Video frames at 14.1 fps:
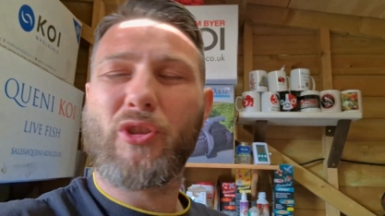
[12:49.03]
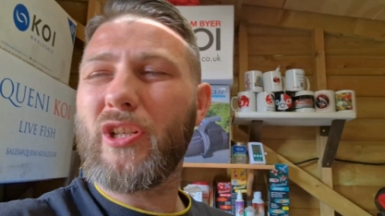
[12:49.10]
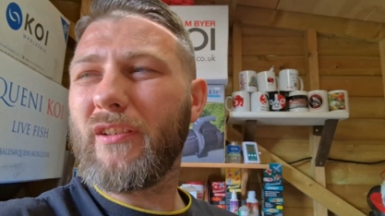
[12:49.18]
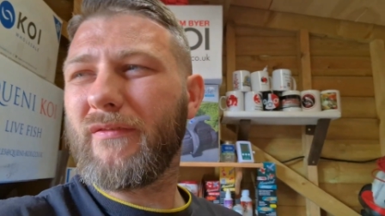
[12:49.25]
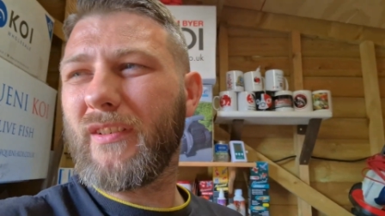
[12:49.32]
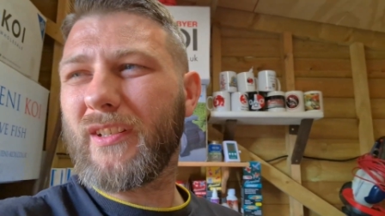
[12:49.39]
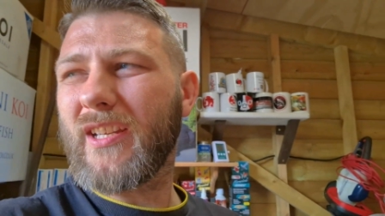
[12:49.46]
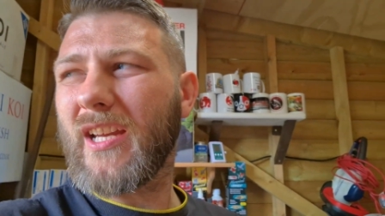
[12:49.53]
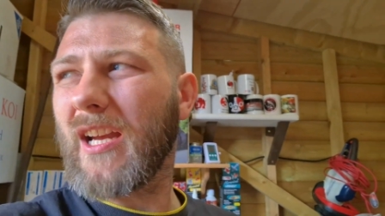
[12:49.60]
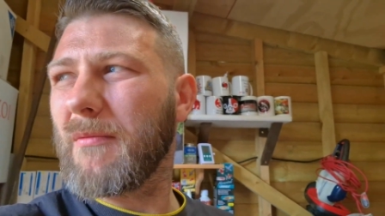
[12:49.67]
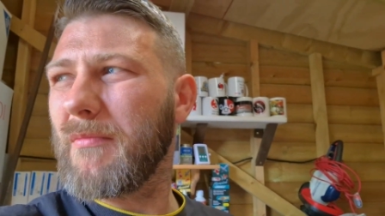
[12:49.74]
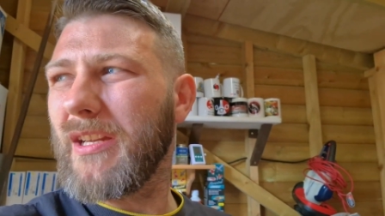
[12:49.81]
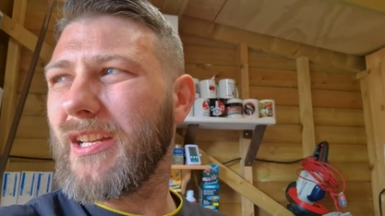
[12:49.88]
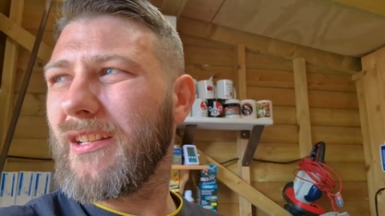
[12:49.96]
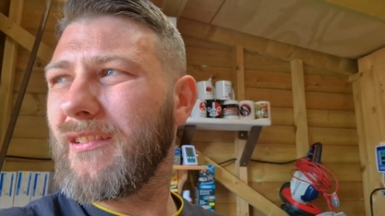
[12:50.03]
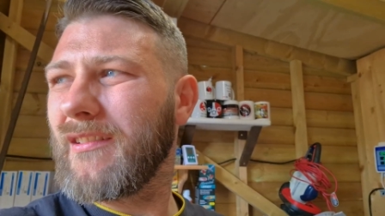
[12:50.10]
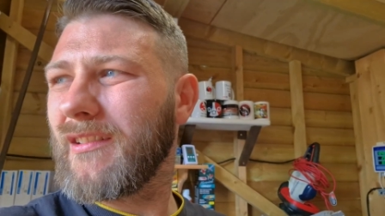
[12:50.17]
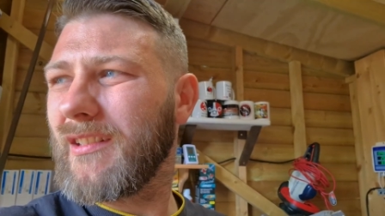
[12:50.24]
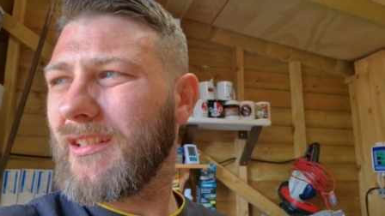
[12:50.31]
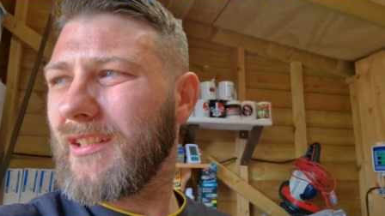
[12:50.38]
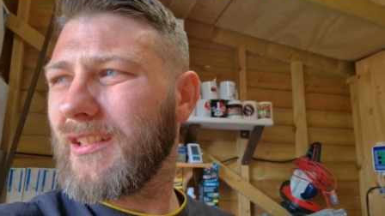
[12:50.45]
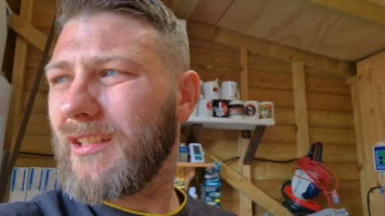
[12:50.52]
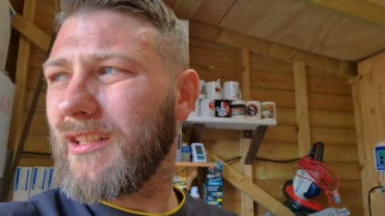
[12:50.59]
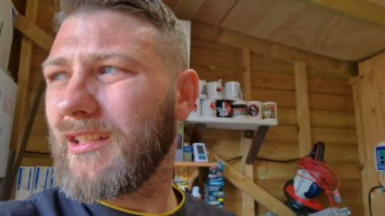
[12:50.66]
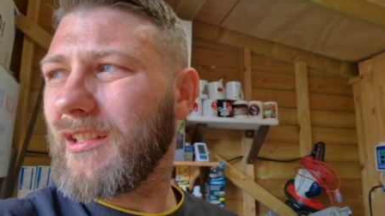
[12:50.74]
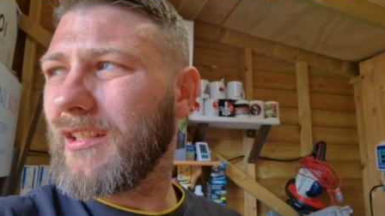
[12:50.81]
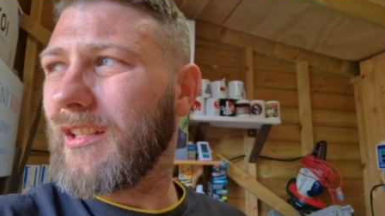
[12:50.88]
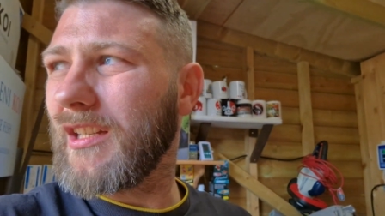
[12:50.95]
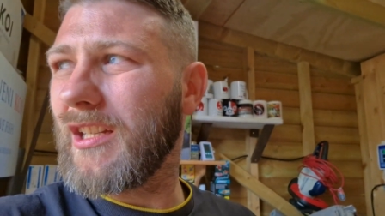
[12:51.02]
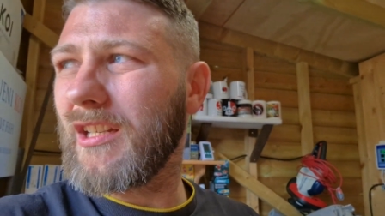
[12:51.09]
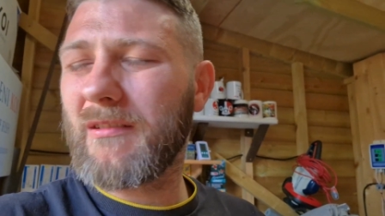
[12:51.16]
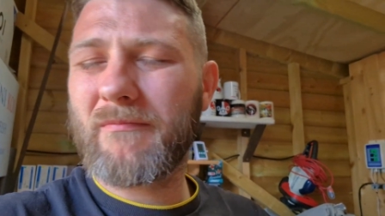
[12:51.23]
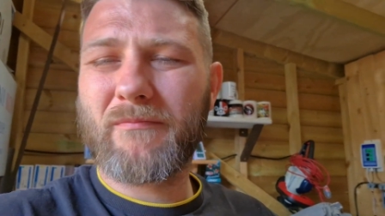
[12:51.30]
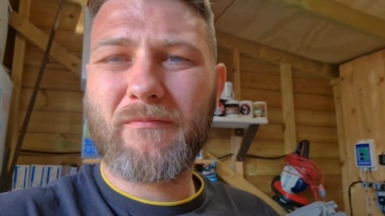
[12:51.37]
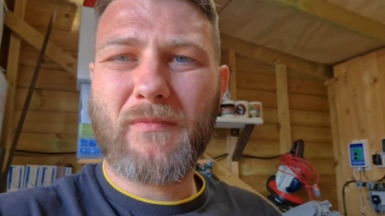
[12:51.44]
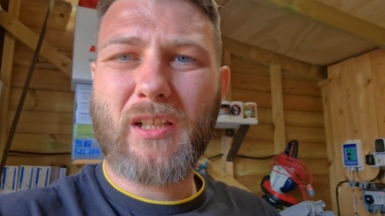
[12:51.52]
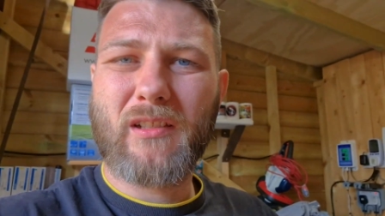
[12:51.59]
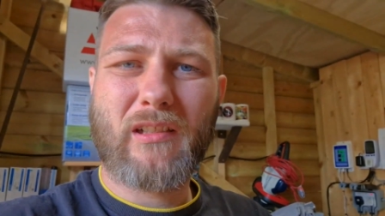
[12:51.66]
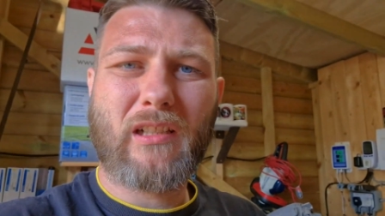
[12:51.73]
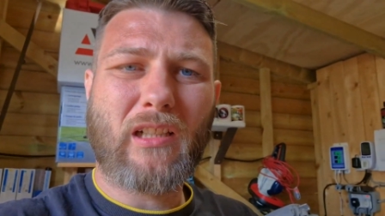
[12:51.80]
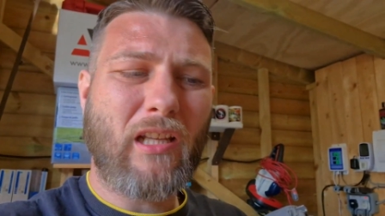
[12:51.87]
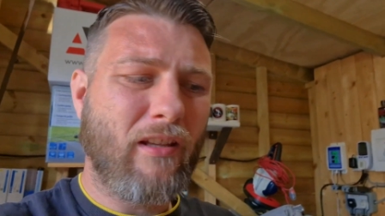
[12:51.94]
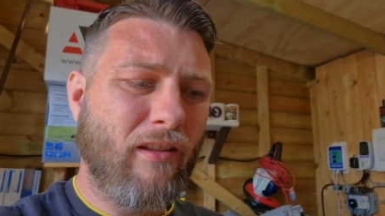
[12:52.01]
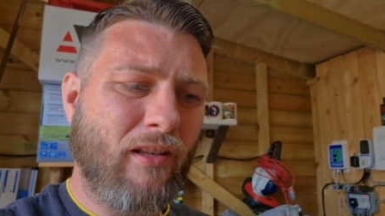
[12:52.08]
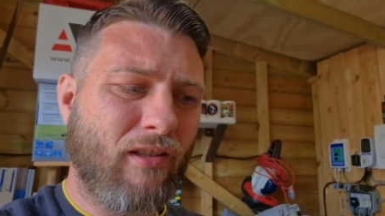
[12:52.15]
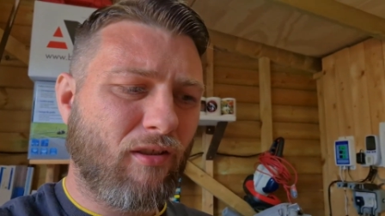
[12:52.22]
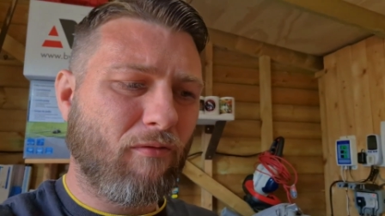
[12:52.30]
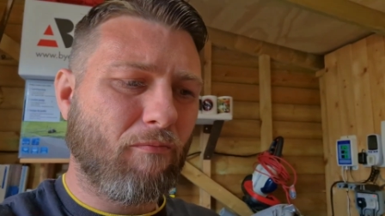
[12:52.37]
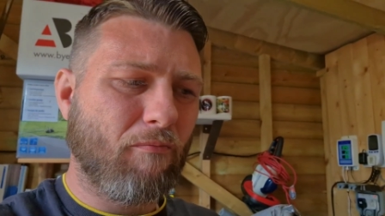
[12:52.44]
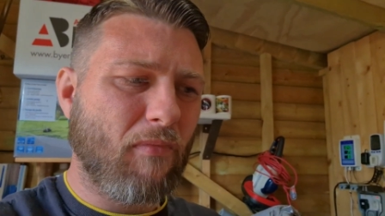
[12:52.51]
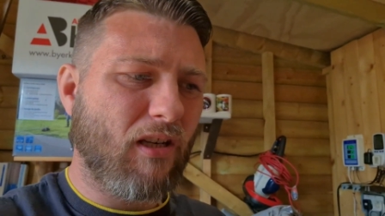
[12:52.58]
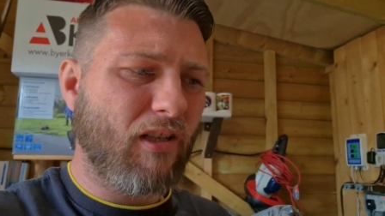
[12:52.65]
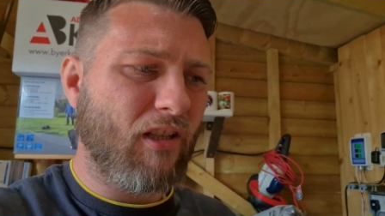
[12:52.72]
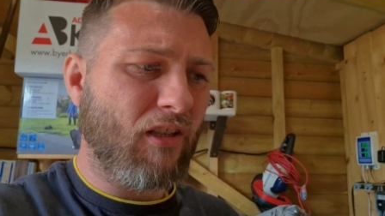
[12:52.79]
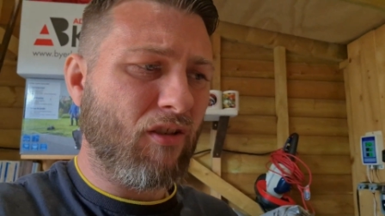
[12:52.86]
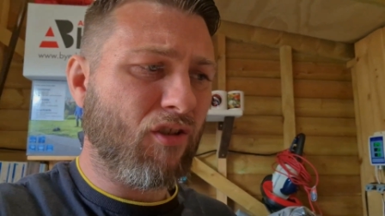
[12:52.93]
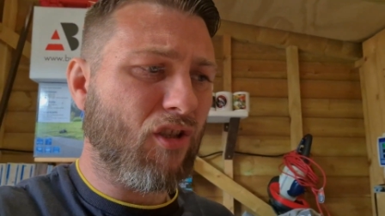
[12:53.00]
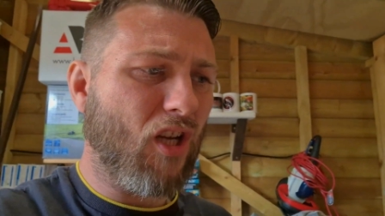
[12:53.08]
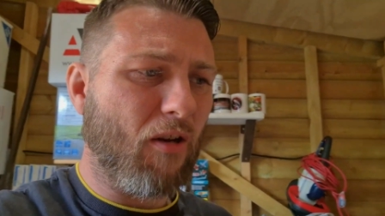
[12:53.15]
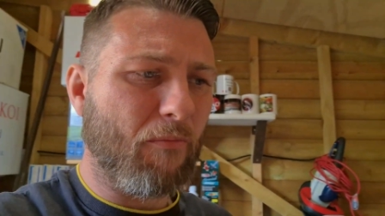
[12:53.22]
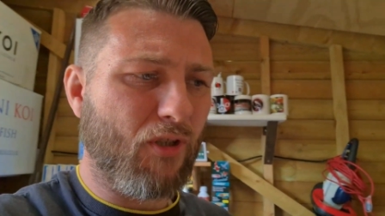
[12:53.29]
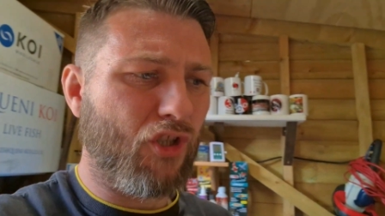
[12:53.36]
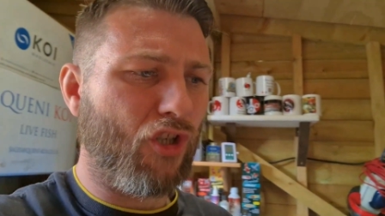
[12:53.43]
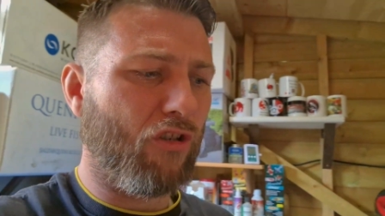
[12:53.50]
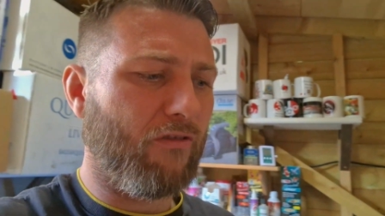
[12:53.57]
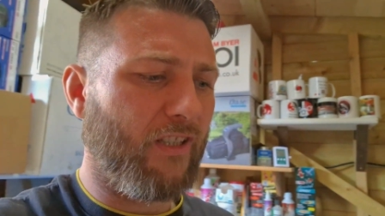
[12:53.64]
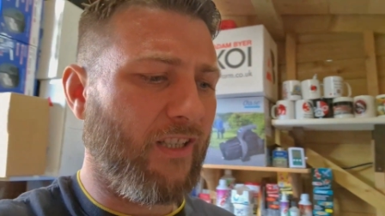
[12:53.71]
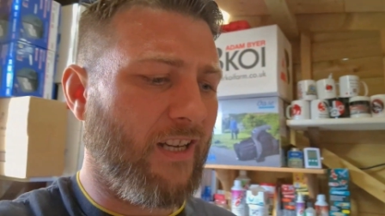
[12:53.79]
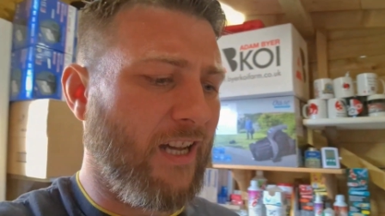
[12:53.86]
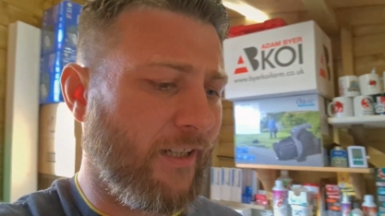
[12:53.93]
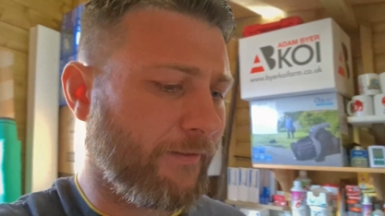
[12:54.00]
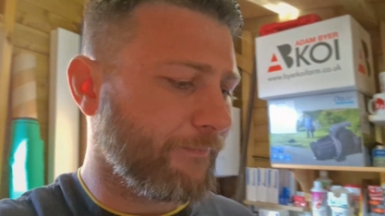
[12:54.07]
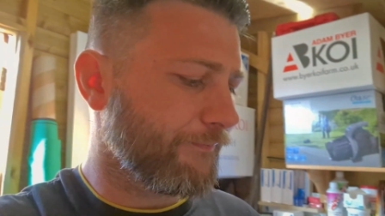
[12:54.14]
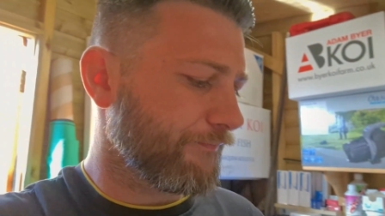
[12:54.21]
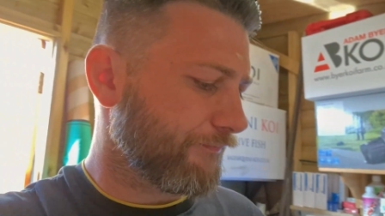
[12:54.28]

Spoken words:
much it for the time being. I'll let this media start maturing now.